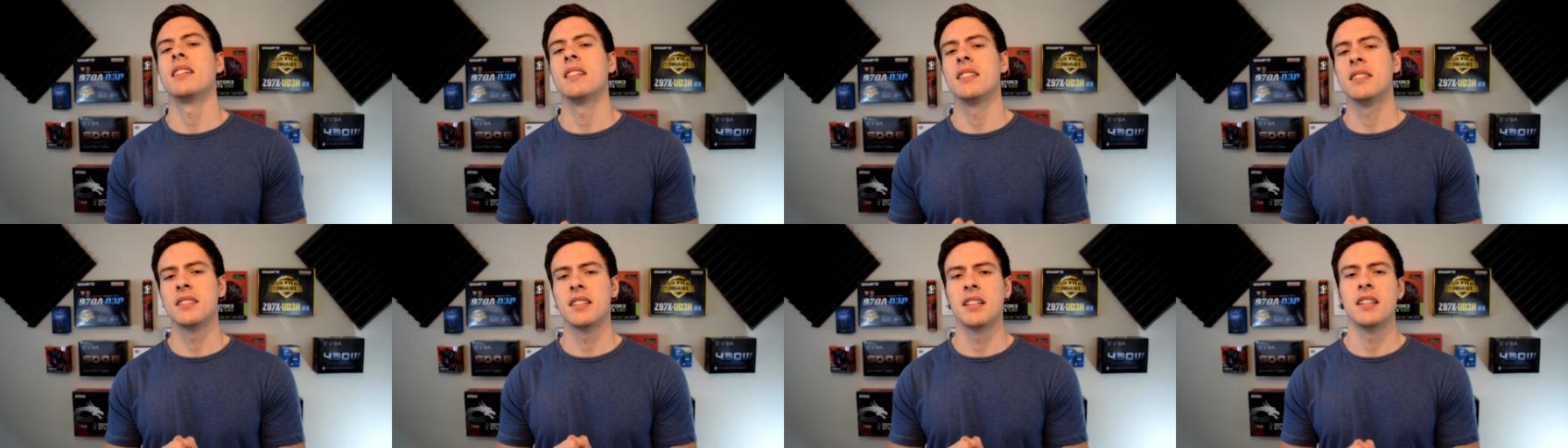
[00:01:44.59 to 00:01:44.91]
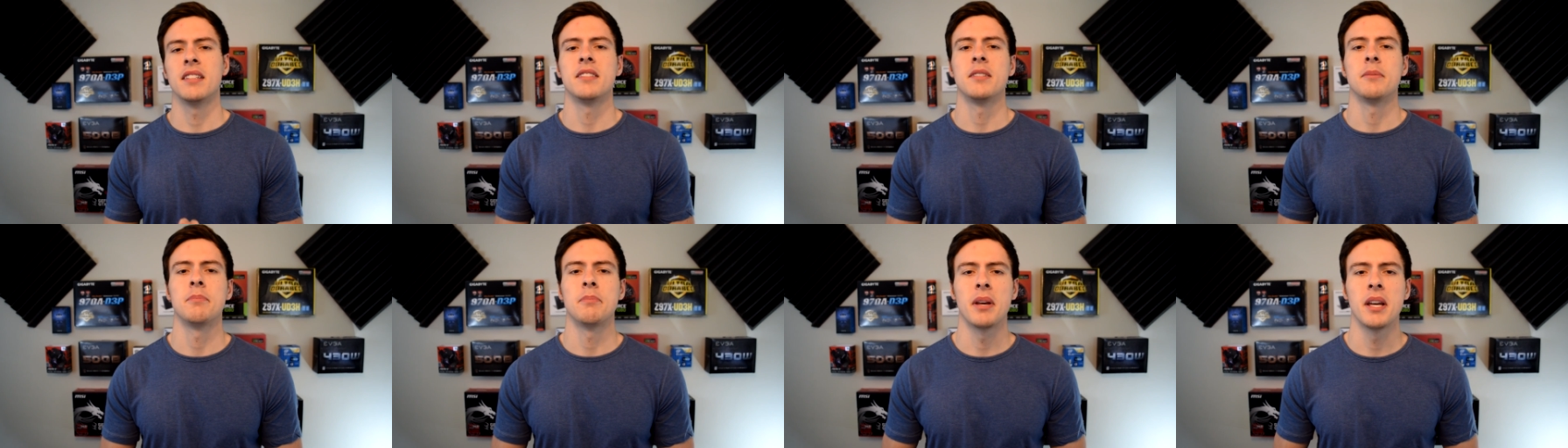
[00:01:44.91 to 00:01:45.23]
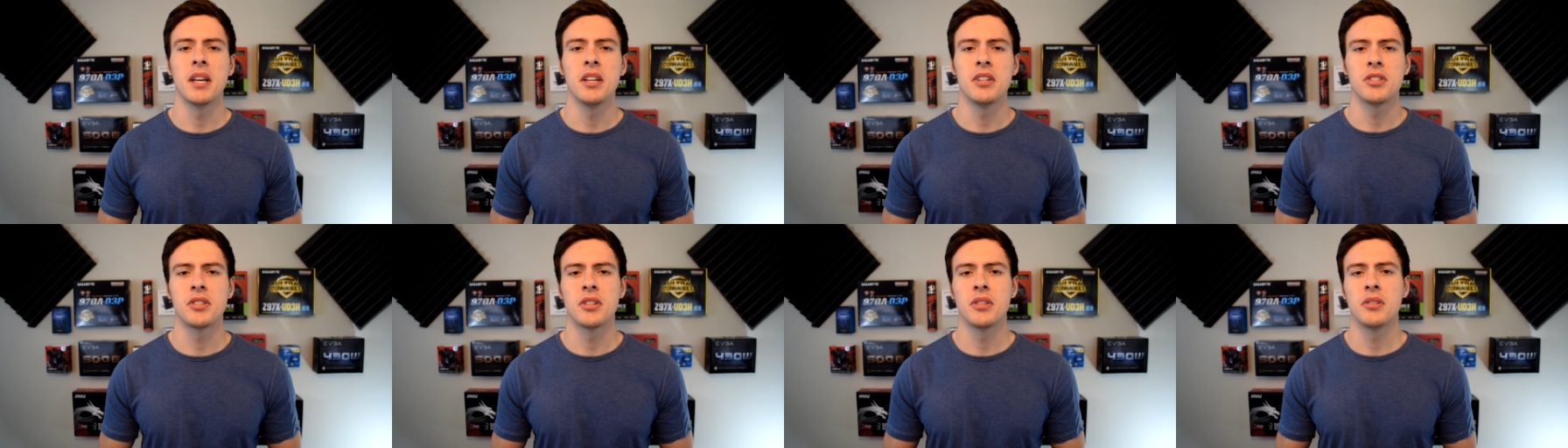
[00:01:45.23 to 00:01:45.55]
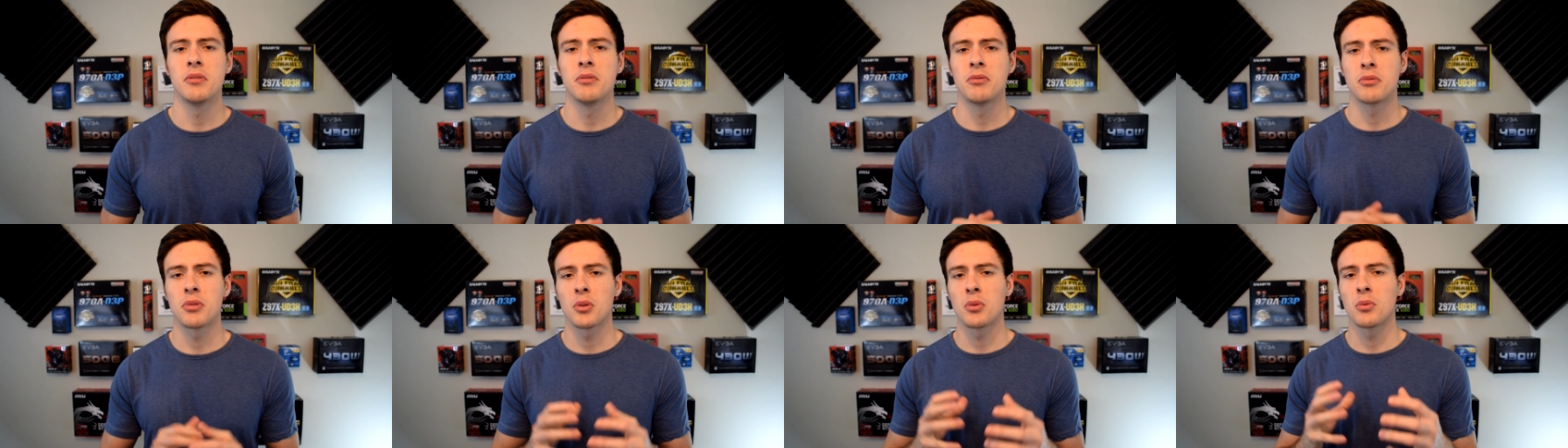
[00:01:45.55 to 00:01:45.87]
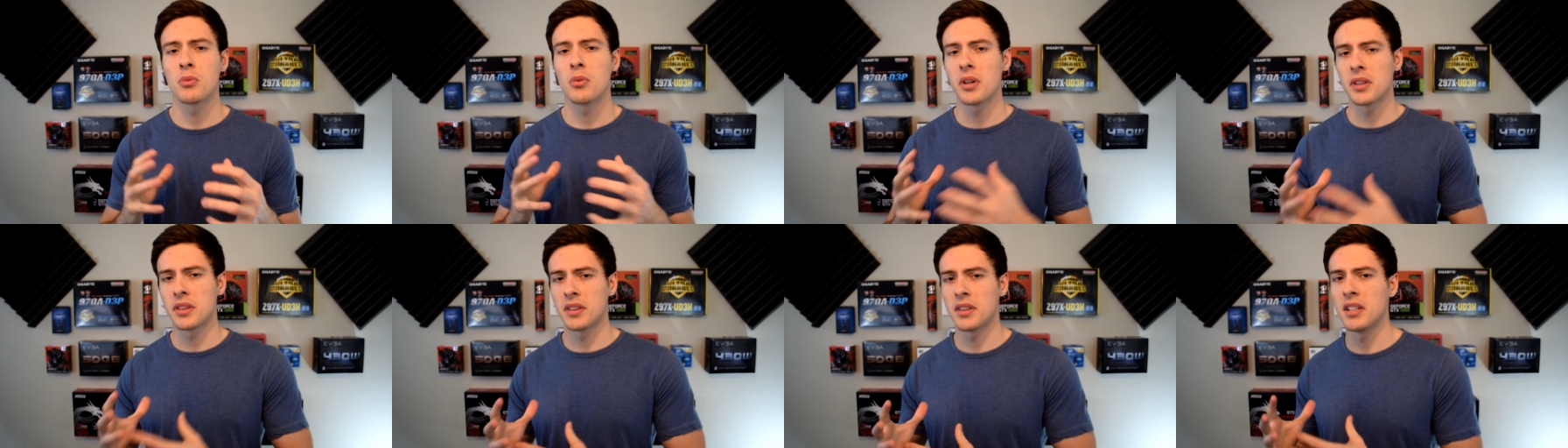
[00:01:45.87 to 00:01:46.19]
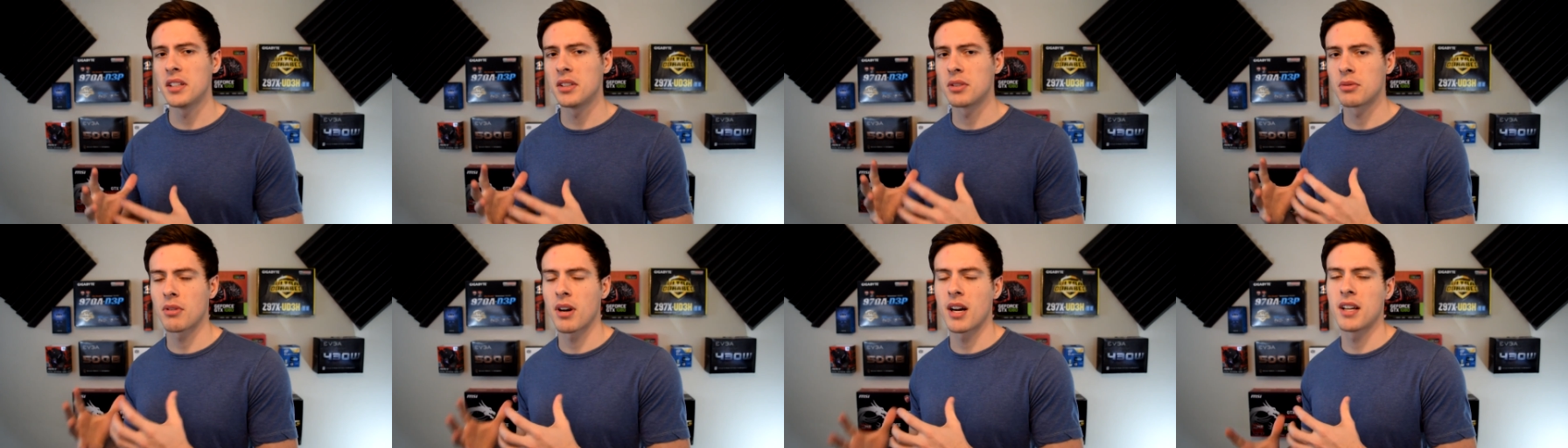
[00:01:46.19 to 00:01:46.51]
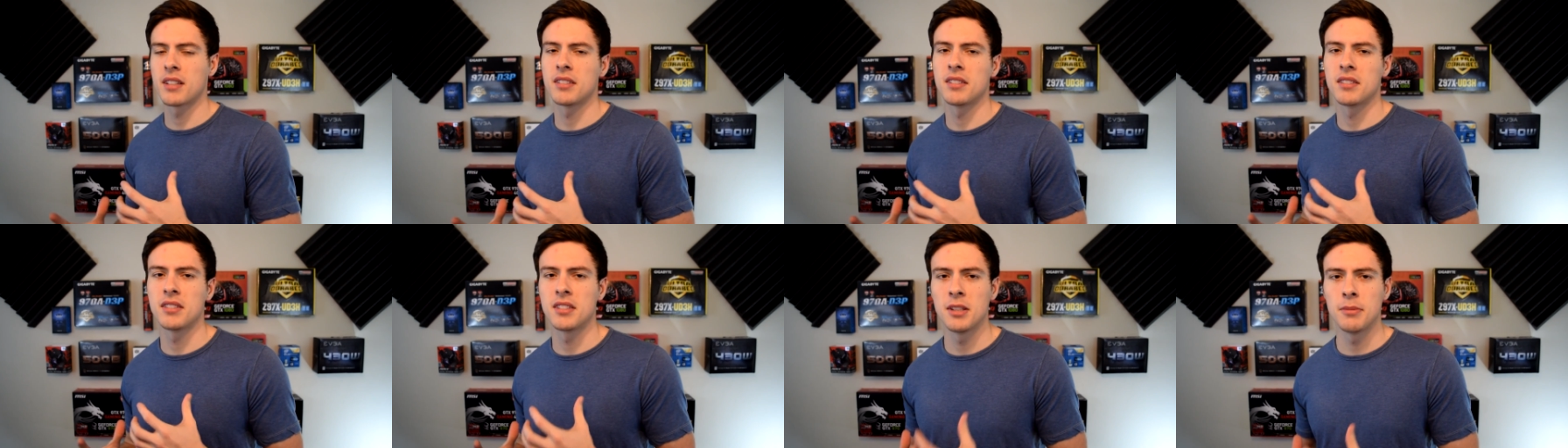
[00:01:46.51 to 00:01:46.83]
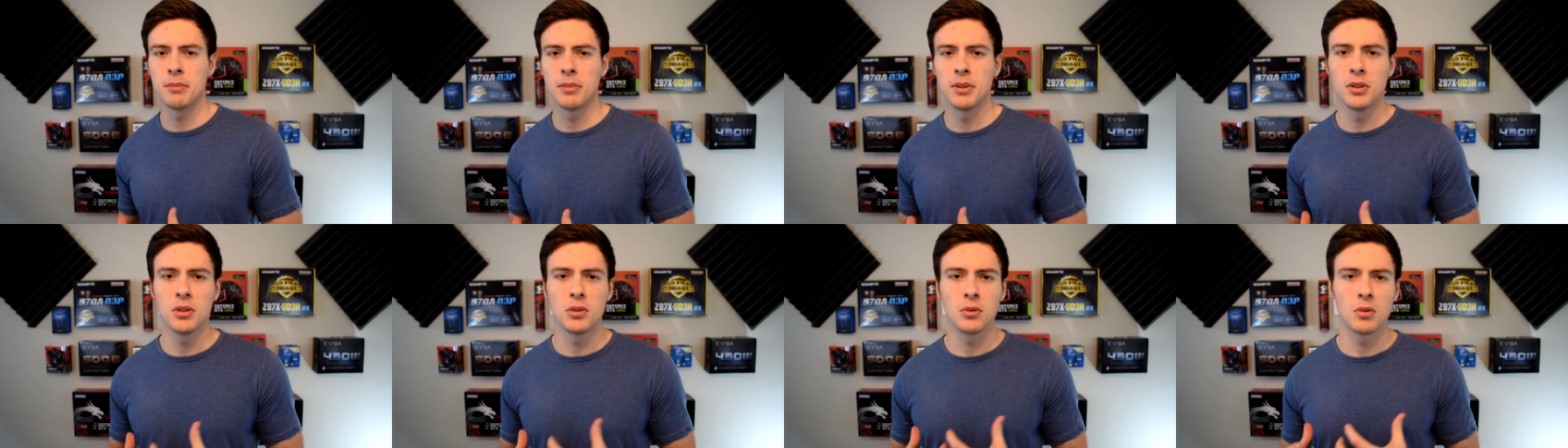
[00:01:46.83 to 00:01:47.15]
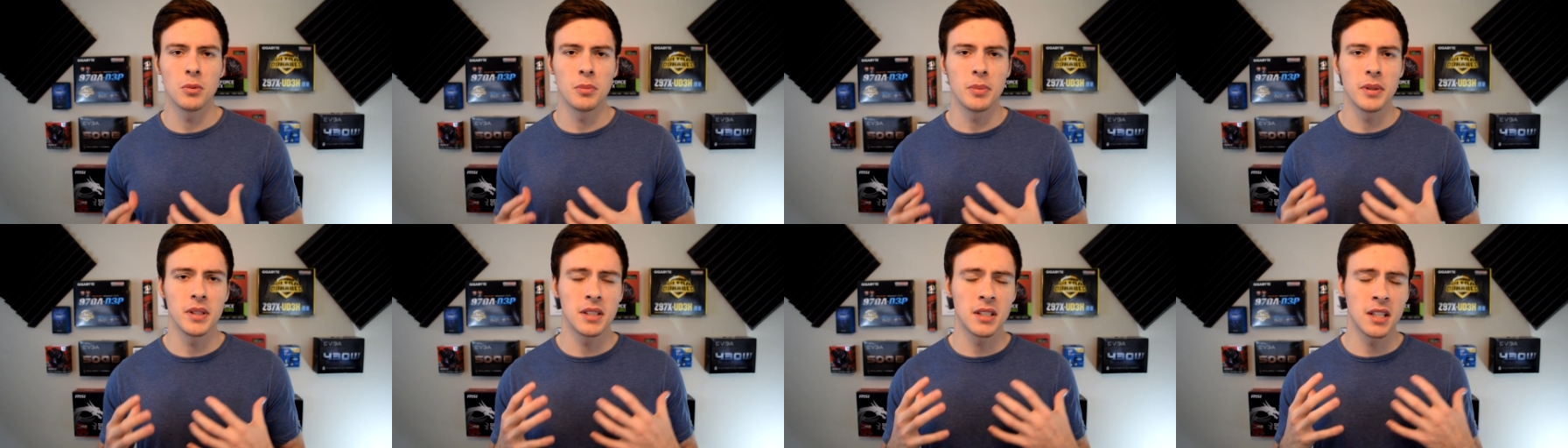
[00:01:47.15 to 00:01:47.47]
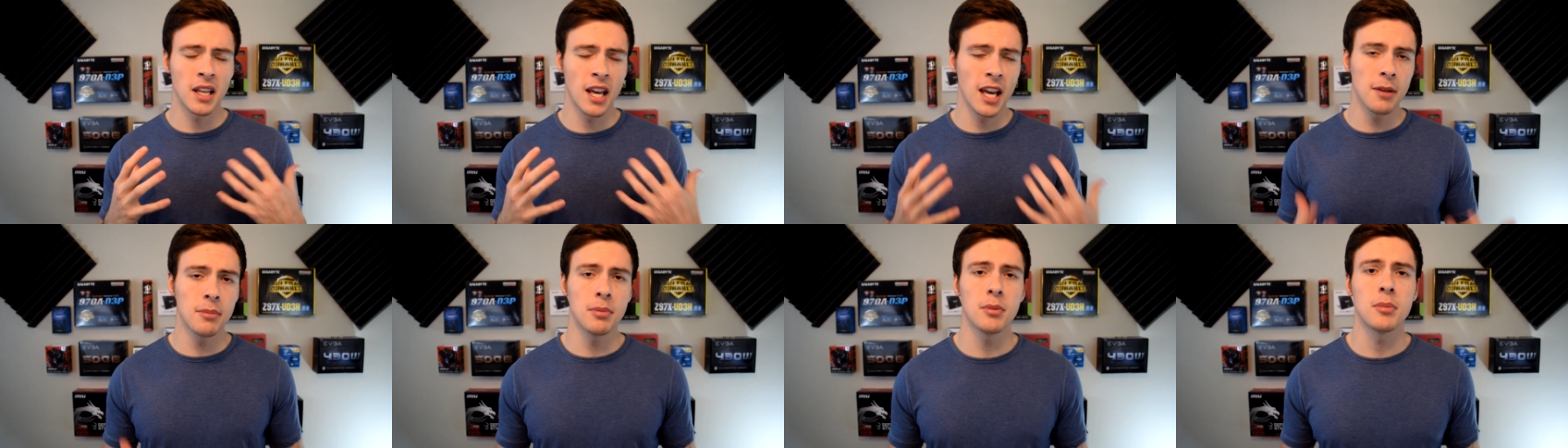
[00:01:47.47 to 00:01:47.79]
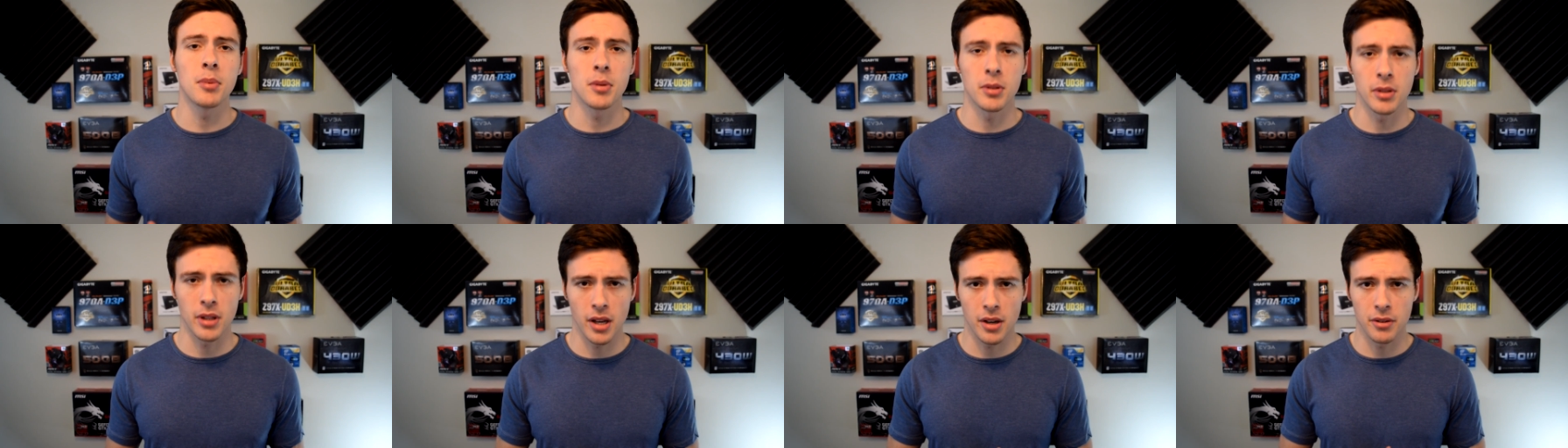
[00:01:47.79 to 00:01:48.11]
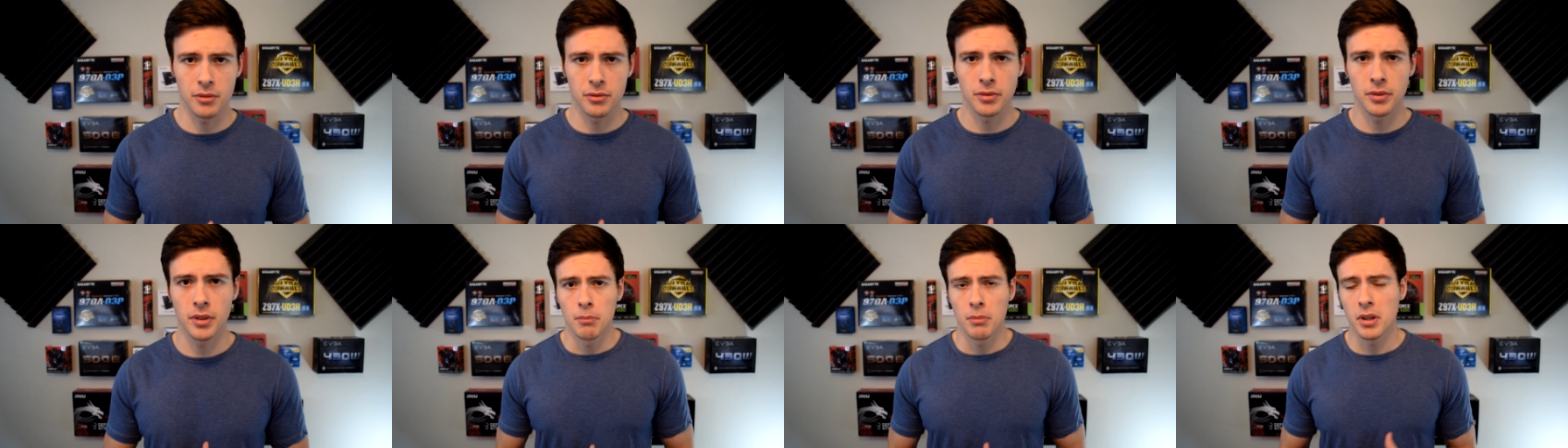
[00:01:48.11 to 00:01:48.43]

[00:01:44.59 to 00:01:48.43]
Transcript: anticipation for what these Ryzen CPUs would be capable of.